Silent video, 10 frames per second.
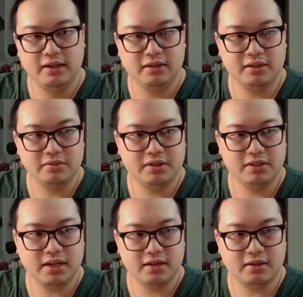this one is
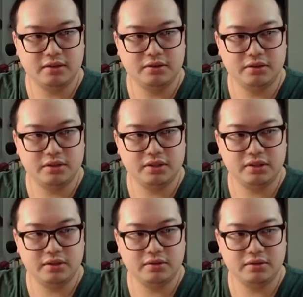not, because you can see
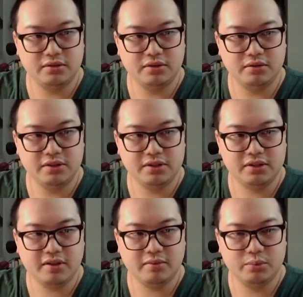the
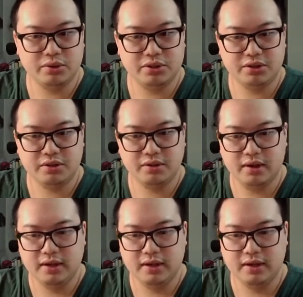creases have been pushed in,